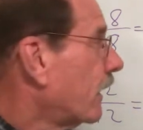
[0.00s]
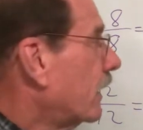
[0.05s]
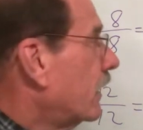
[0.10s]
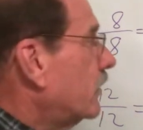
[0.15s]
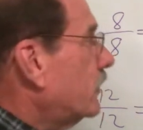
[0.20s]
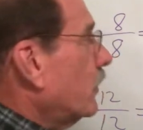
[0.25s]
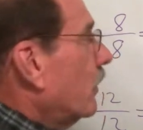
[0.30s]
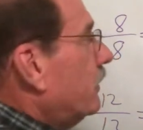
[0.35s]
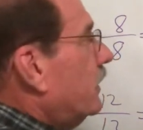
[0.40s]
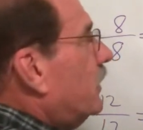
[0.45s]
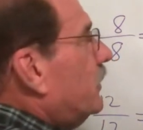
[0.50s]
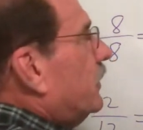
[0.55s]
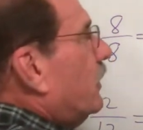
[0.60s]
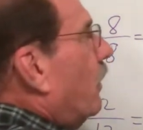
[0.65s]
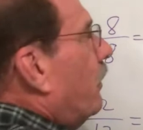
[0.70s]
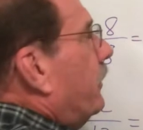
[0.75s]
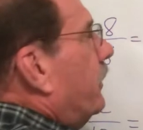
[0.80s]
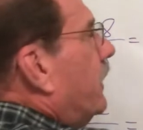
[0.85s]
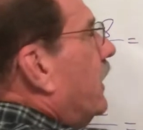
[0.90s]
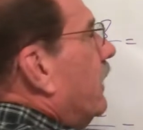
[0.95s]
So this whole
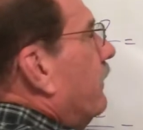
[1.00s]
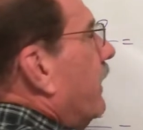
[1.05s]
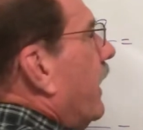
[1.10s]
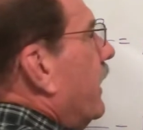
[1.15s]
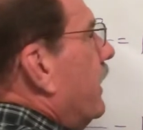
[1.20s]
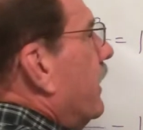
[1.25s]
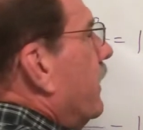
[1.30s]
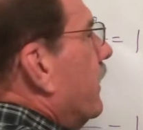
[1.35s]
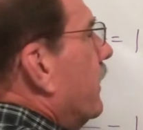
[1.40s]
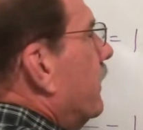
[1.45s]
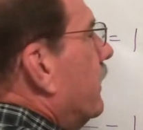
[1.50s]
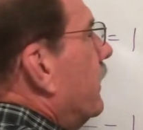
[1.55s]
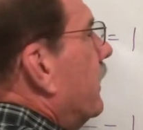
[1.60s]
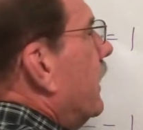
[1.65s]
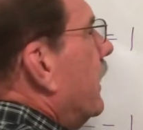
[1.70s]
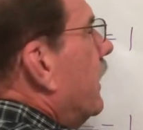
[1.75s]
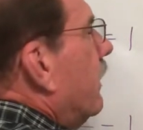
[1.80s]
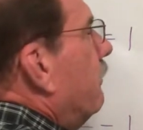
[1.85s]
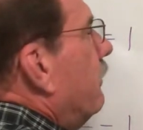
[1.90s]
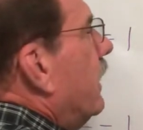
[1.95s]
thing right here
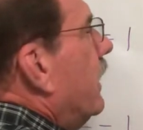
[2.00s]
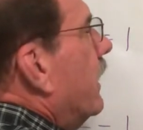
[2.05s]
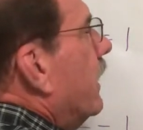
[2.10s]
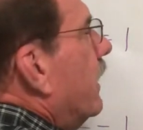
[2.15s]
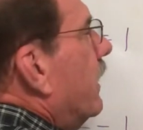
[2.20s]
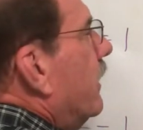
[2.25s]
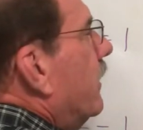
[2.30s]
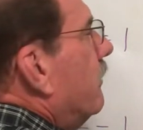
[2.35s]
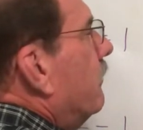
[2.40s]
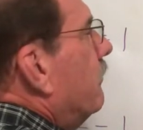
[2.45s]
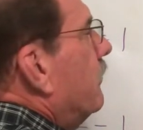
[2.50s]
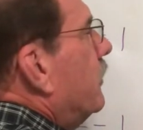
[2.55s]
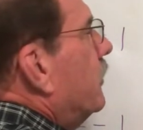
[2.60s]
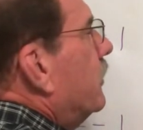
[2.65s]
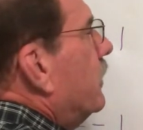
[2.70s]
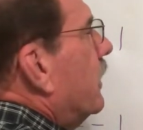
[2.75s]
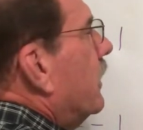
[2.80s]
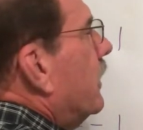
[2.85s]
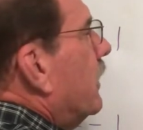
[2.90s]
becomes